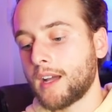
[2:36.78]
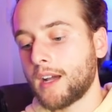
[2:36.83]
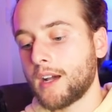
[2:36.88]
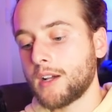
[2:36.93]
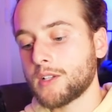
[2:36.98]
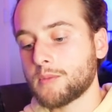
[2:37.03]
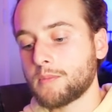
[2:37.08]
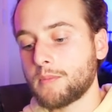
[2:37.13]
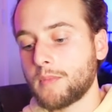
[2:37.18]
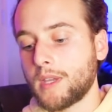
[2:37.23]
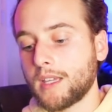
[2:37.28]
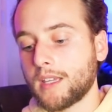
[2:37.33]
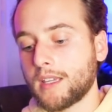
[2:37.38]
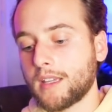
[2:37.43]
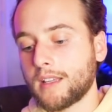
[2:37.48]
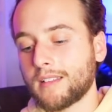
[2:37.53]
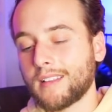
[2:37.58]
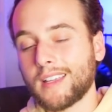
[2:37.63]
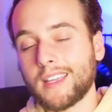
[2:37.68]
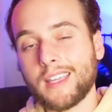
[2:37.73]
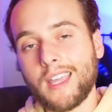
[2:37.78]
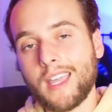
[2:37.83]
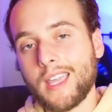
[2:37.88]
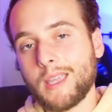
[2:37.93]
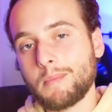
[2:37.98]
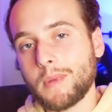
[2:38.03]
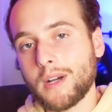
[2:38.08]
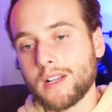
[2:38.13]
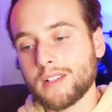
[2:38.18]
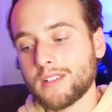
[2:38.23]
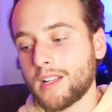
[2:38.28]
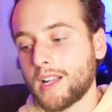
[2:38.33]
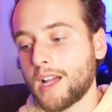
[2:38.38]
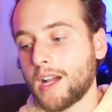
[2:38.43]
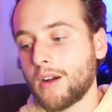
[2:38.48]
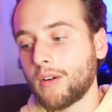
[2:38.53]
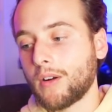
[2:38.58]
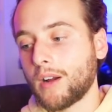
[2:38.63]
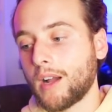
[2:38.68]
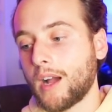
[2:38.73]
I was making like eight bucks an
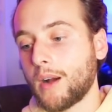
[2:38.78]
hour.